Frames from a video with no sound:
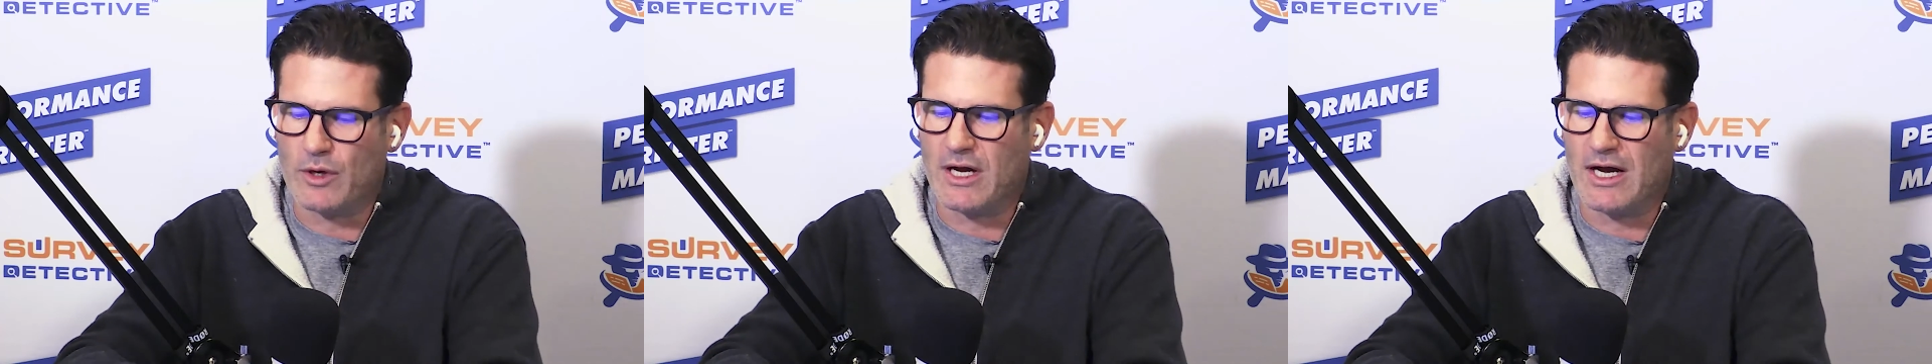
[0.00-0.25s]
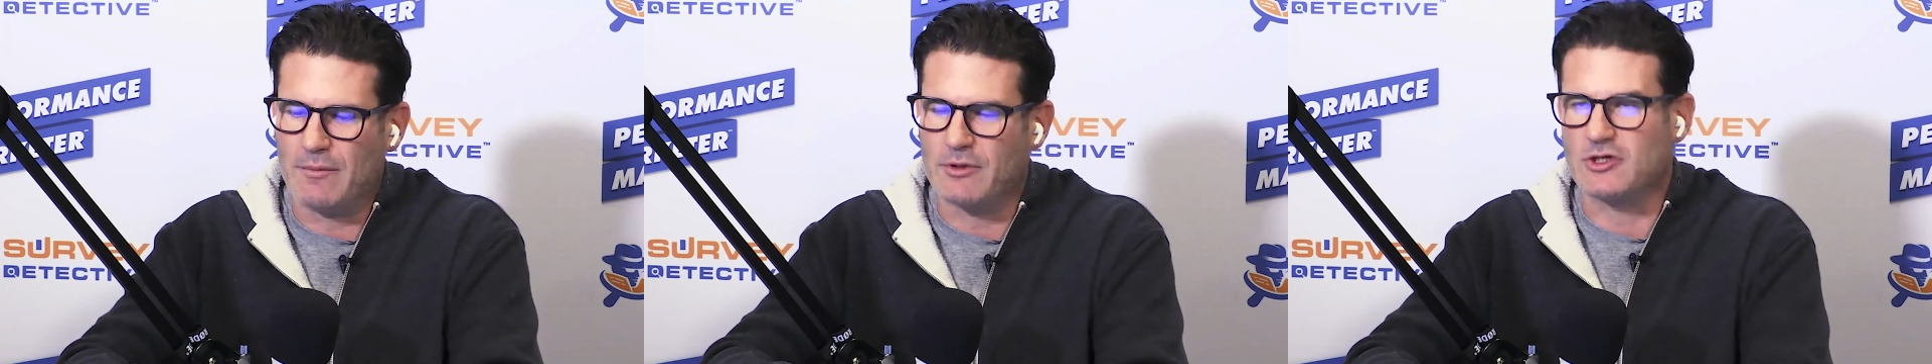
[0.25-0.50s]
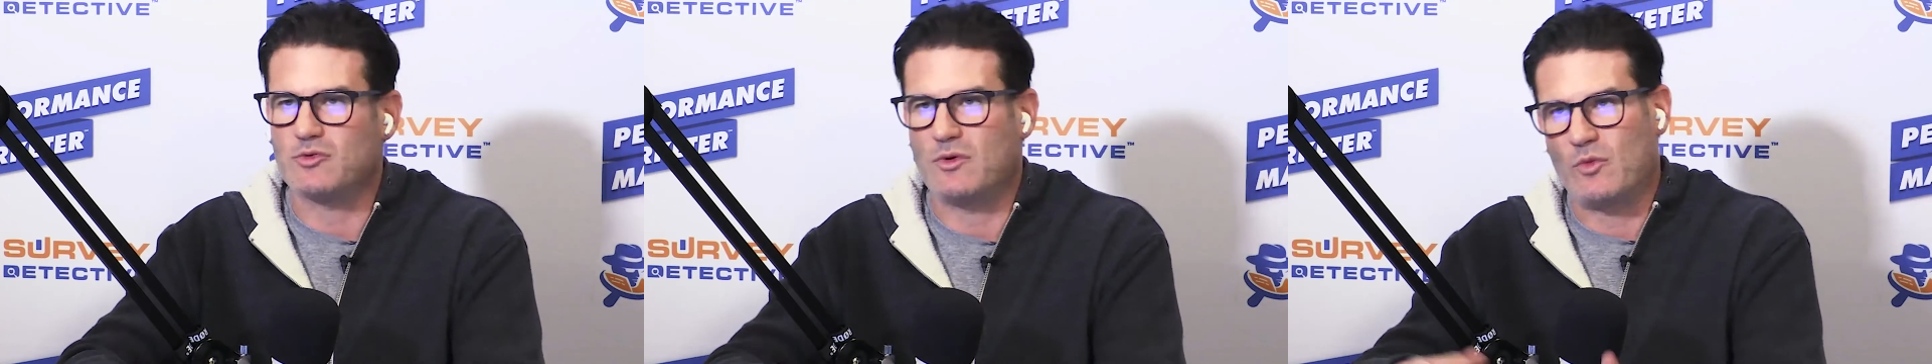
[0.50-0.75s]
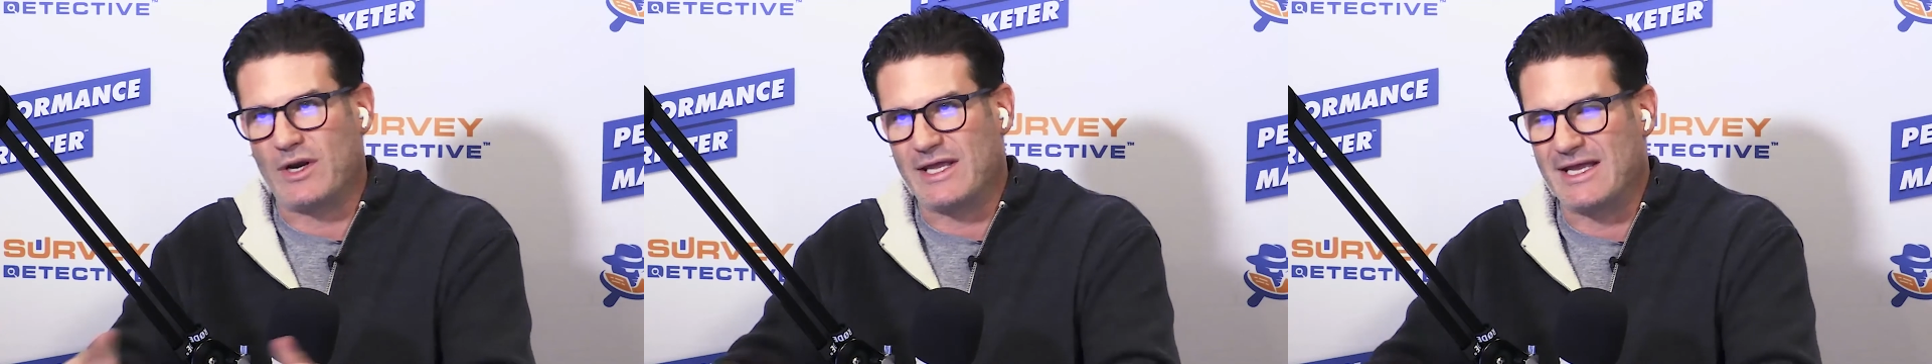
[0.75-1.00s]
accomplish
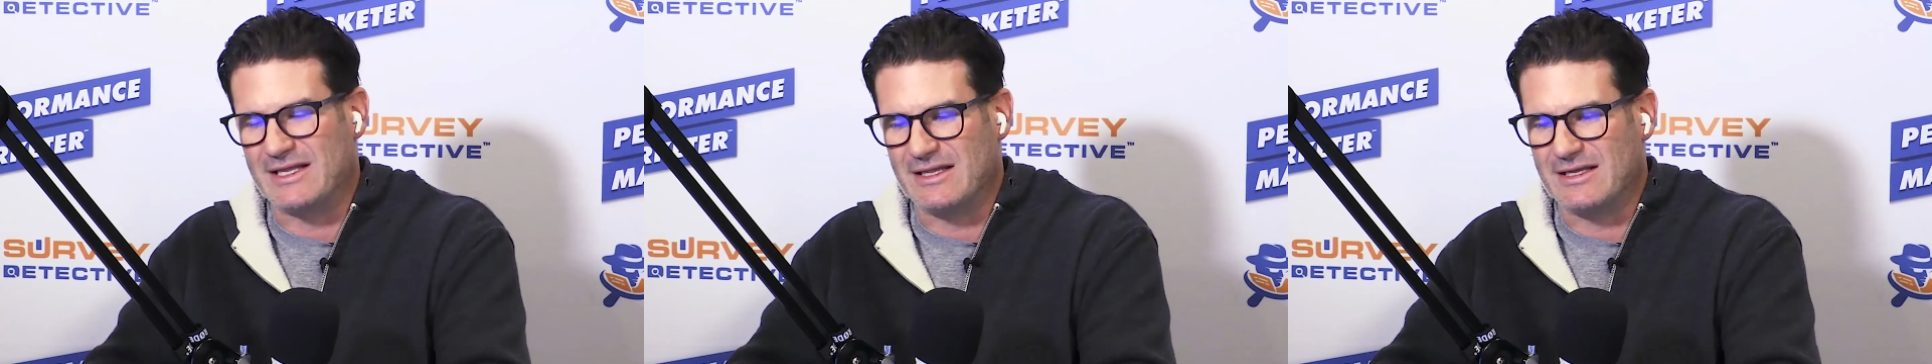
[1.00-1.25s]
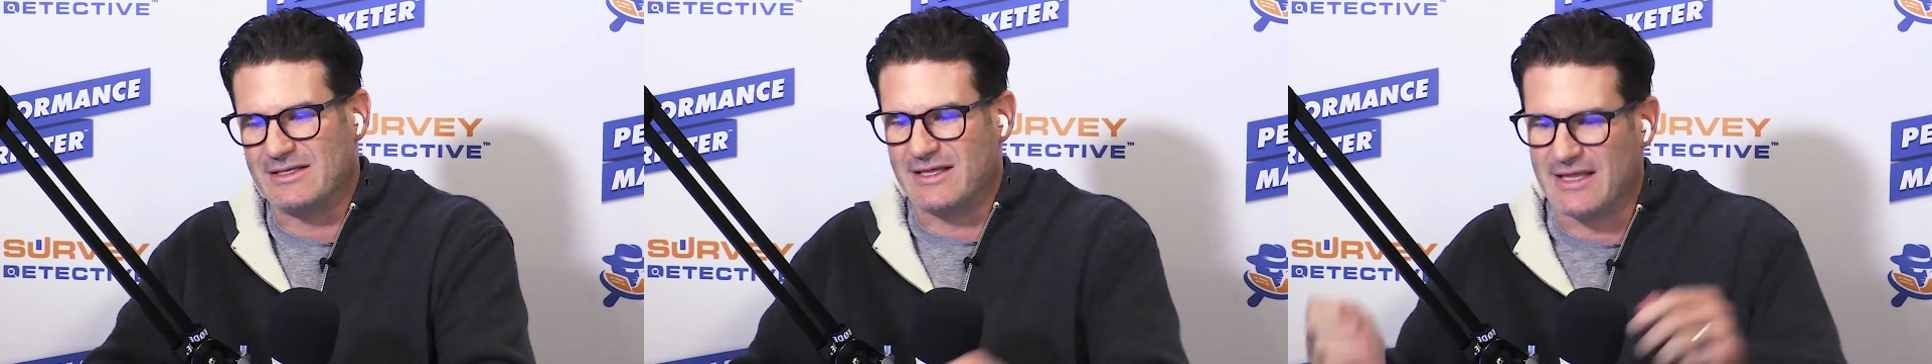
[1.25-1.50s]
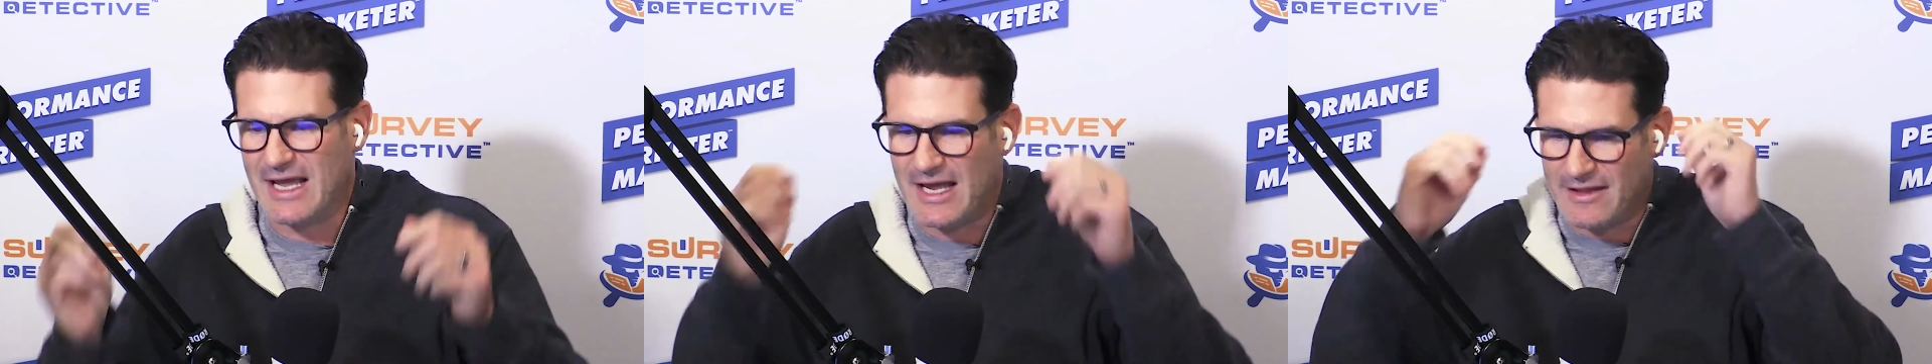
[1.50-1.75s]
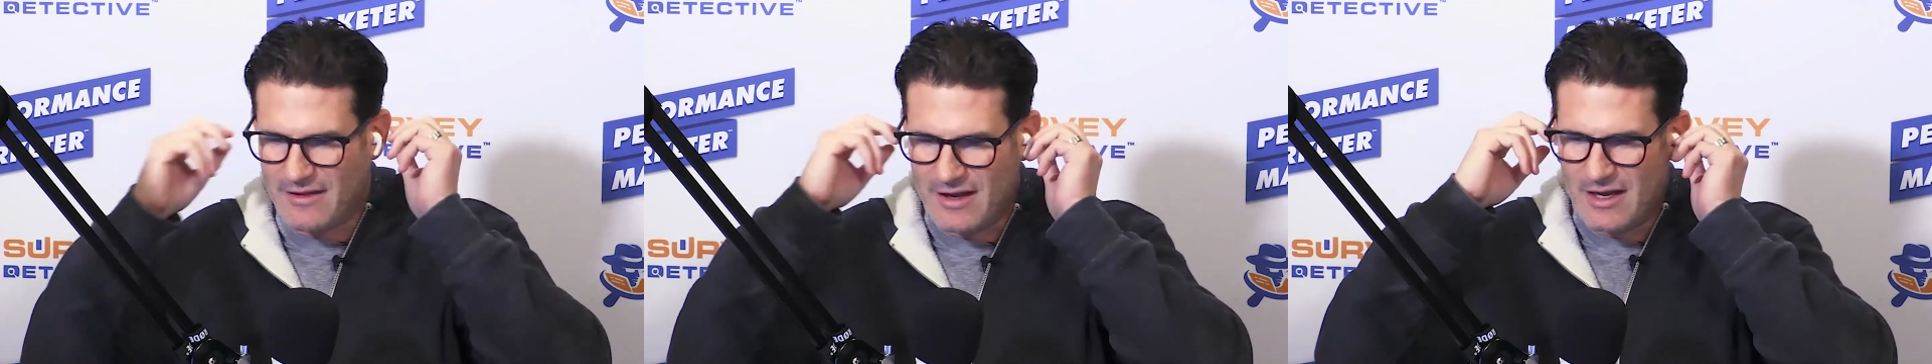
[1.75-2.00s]
when I get to the
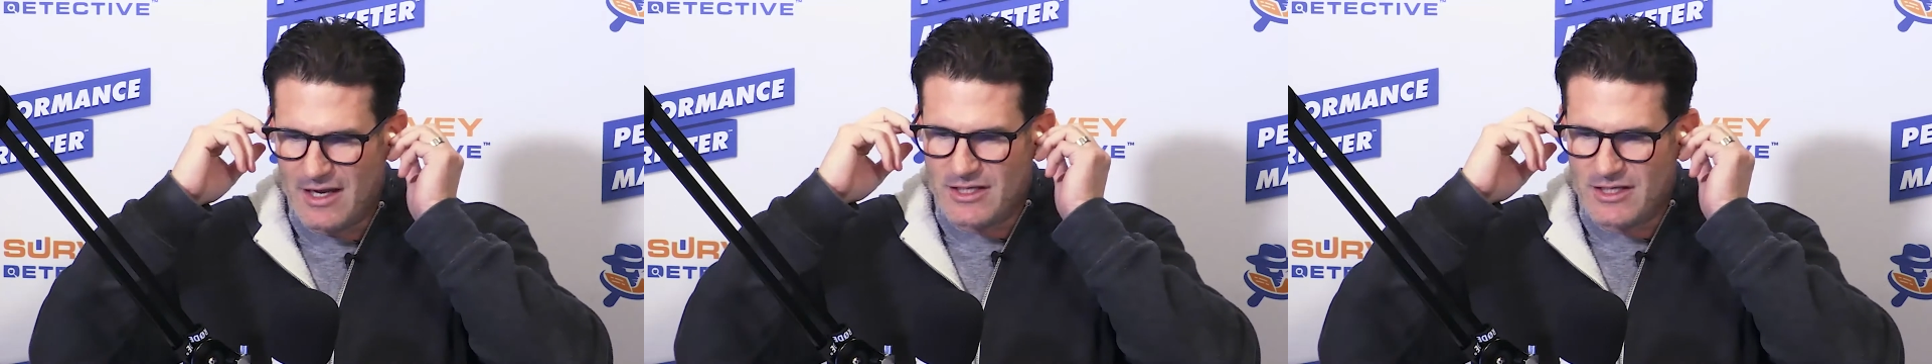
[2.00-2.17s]
end.